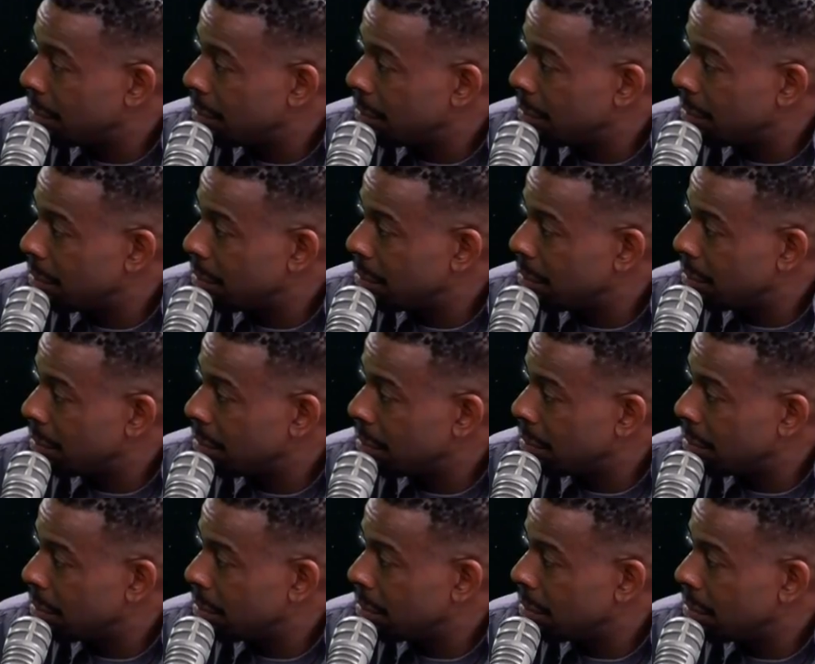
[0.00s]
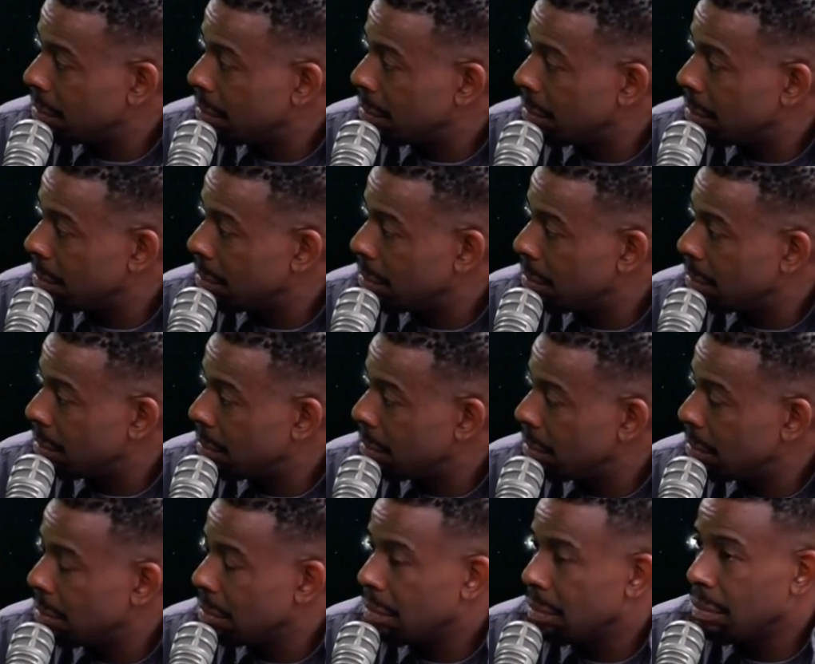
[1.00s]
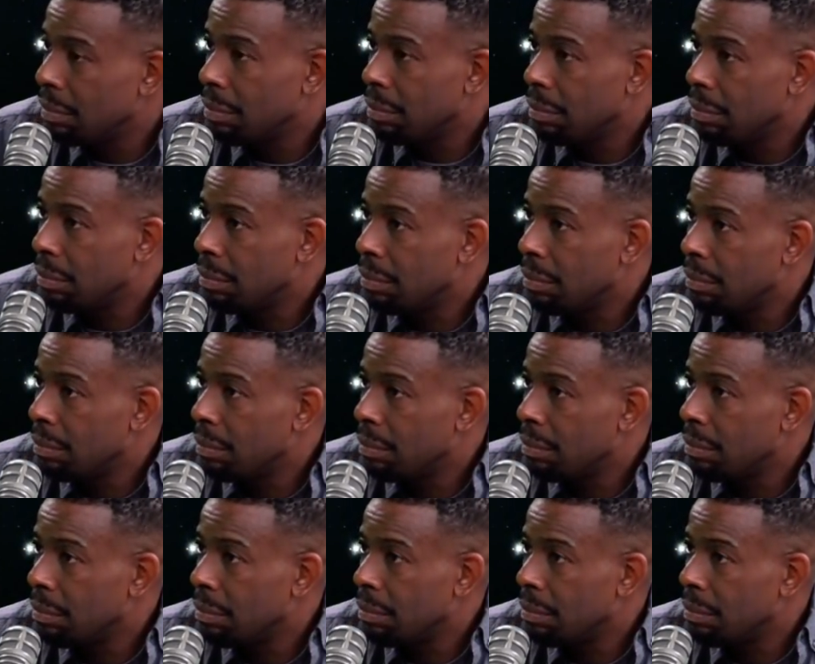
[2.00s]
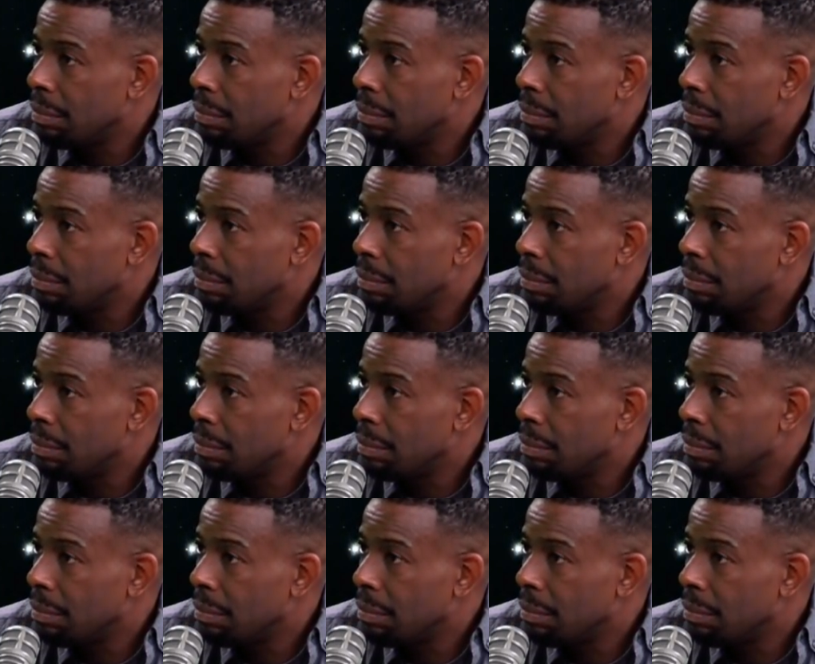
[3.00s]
(not speaking)